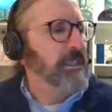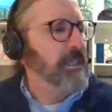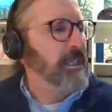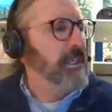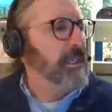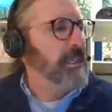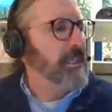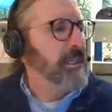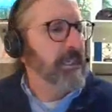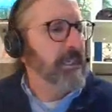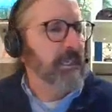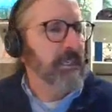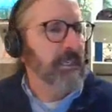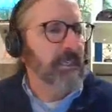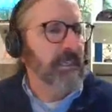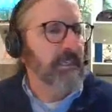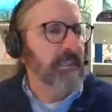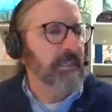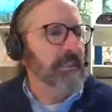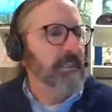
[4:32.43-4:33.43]

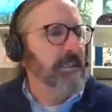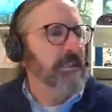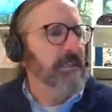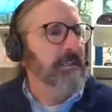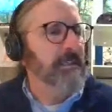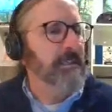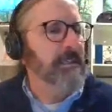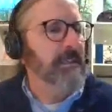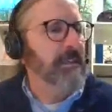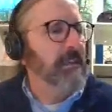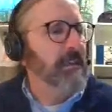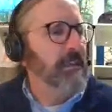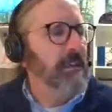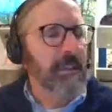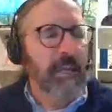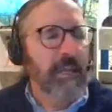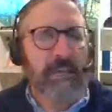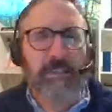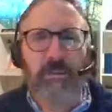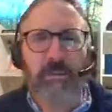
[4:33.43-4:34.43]
is
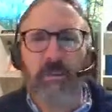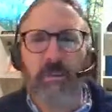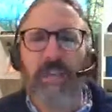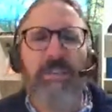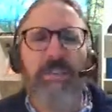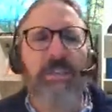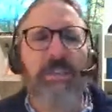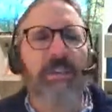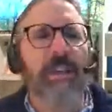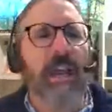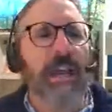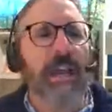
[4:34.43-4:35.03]
next question